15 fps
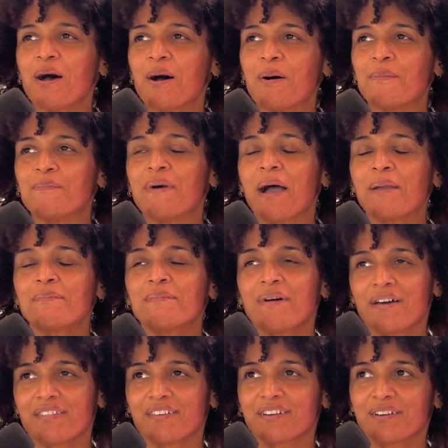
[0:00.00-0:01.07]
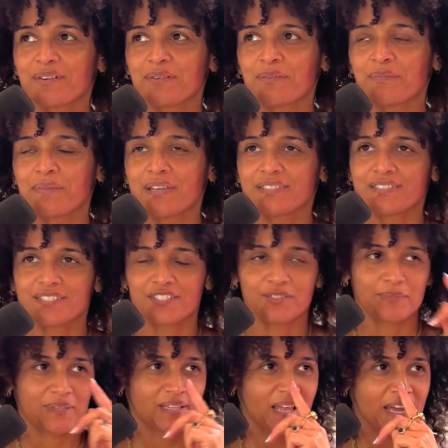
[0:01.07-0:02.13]
My mother messaged
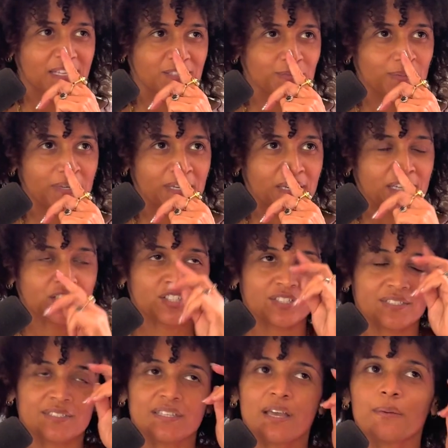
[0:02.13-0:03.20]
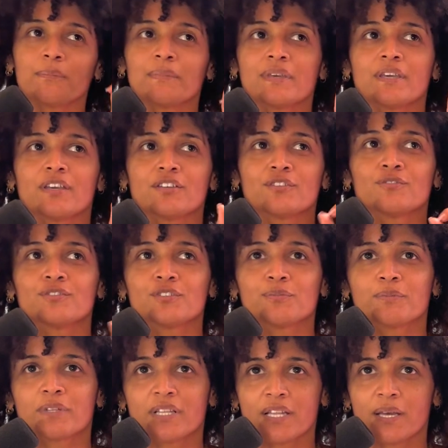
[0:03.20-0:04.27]
me last week and she sent me a
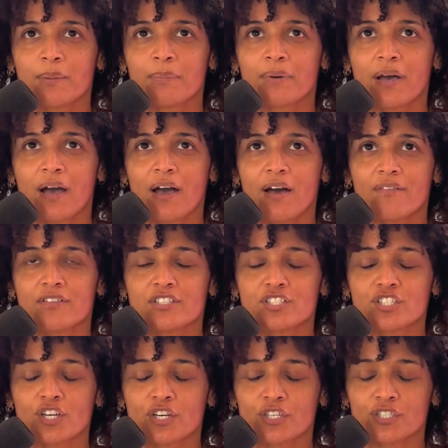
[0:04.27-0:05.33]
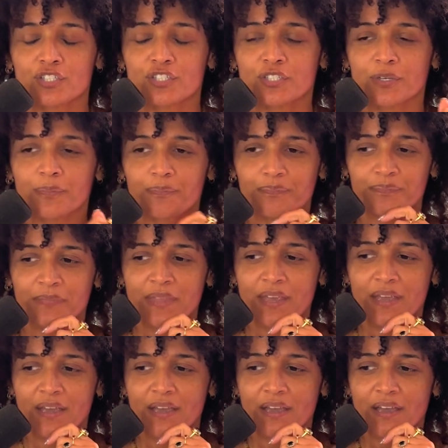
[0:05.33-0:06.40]
YouTube clip of a church
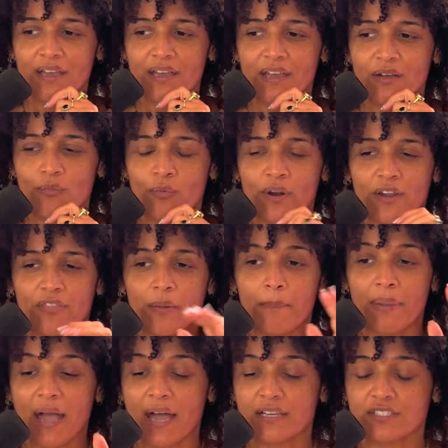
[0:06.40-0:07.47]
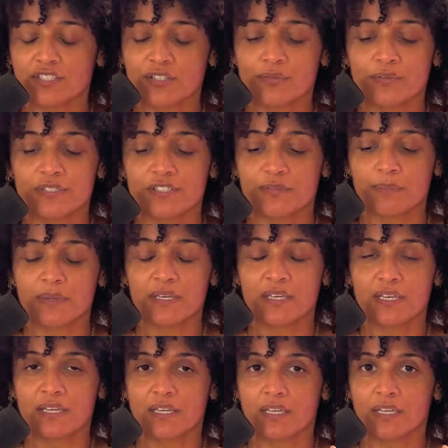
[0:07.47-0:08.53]
where the pastor was
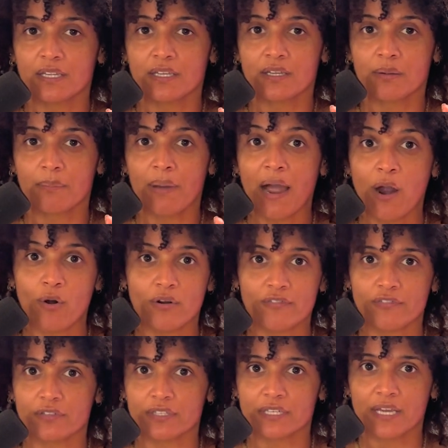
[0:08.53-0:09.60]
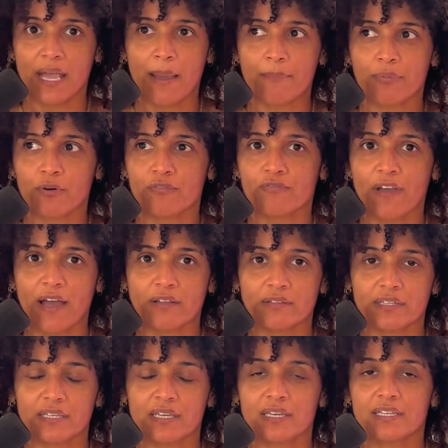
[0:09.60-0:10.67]
speaking powerfully and
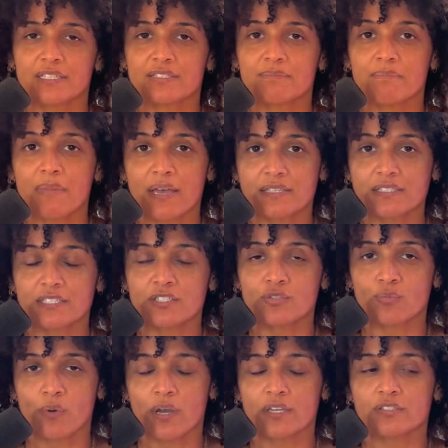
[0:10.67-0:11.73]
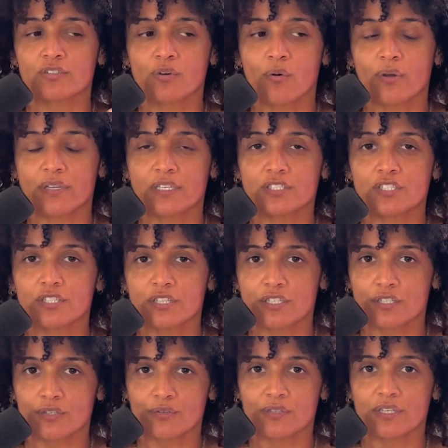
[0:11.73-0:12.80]
profoundly. And his message was going into the
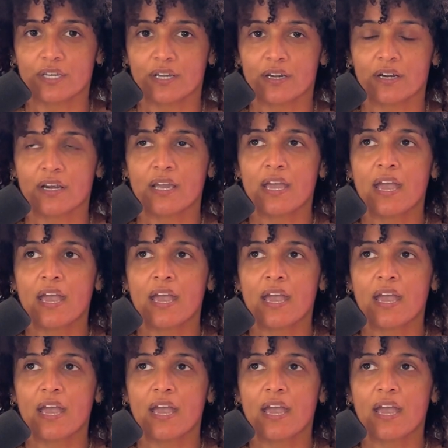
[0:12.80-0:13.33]
new year